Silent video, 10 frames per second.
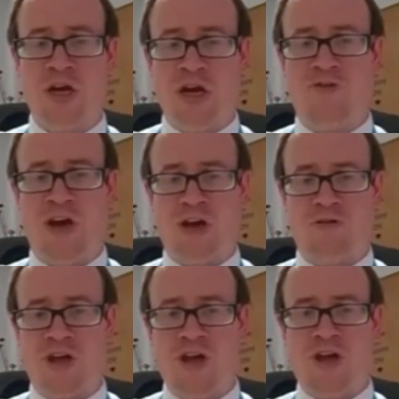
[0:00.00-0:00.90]
In
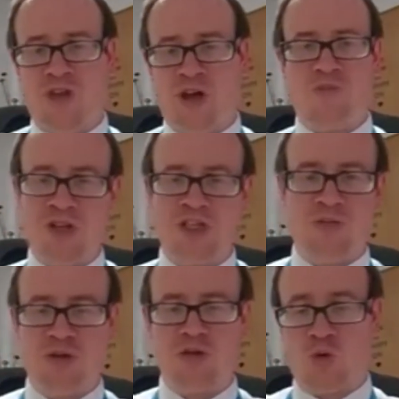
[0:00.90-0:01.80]
veterinary, they pretty
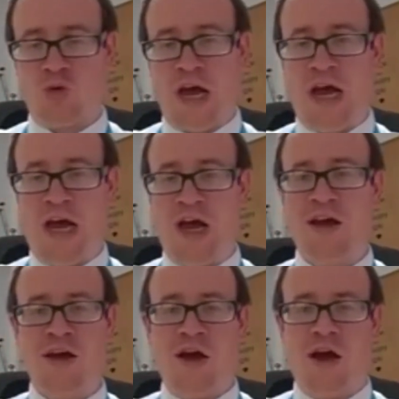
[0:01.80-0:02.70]
much all care,
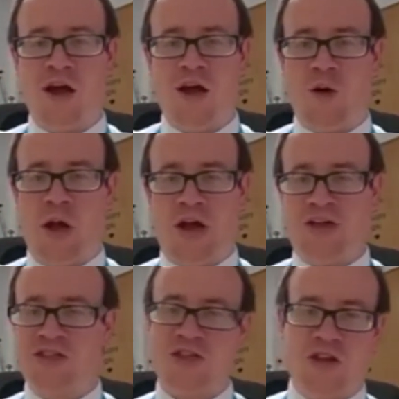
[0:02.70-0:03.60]

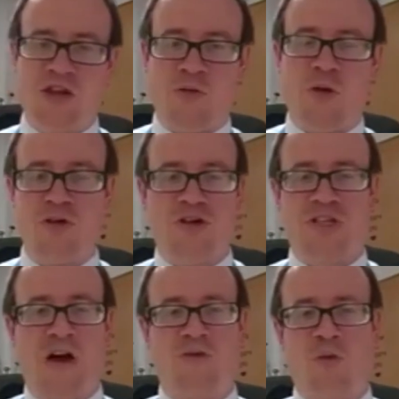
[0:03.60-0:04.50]
and they want you
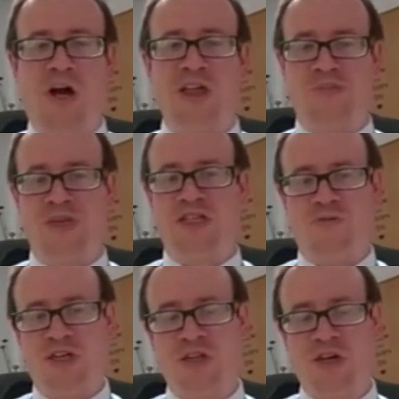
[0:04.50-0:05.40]
to have quite a bit
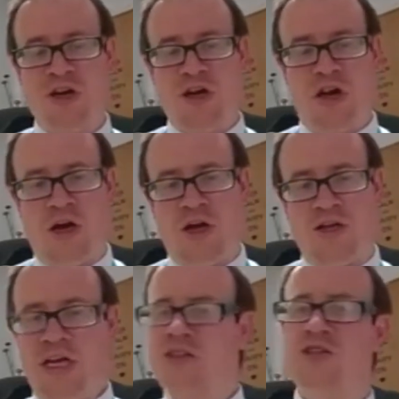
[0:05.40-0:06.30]
of it.
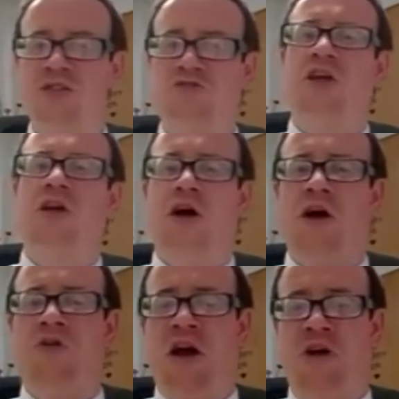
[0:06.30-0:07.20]
Dentistry
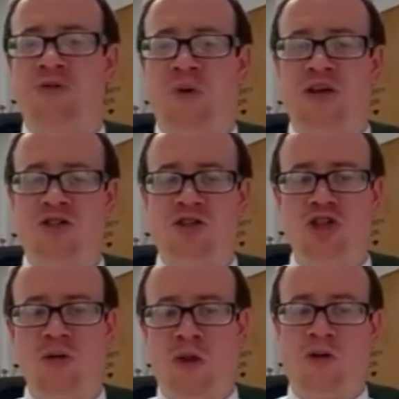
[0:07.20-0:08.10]
varies by
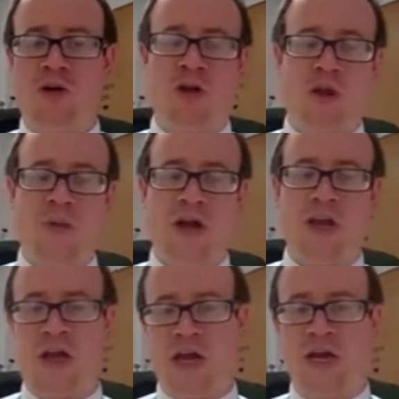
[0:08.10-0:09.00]
institution. There aren't that
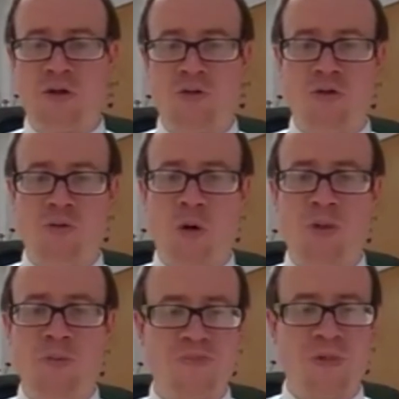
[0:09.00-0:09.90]
many. Again, look them
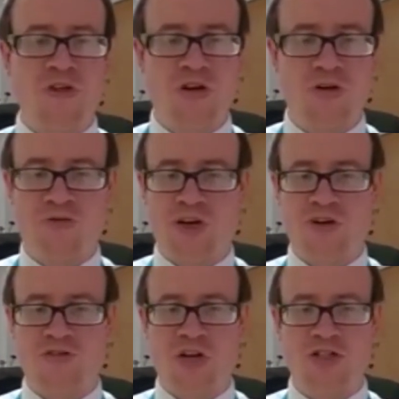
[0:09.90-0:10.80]
up. So
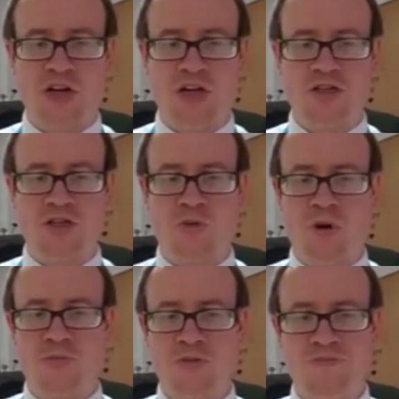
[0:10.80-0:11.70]
thanks for that, and it's a good prompt.